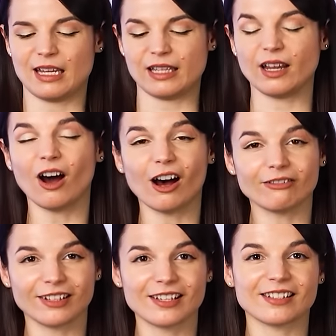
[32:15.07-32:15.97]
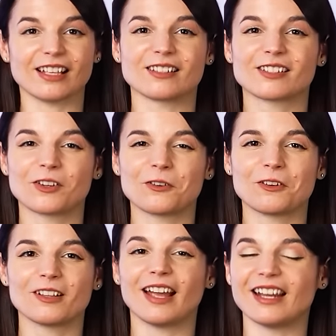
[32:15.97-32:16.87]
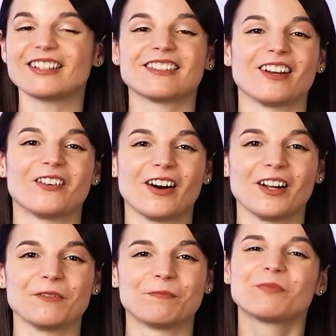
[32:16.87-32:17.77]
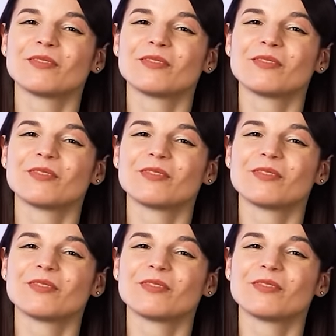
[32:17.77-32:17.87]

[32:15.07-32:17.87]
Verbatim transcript: in the office, at school, and so on.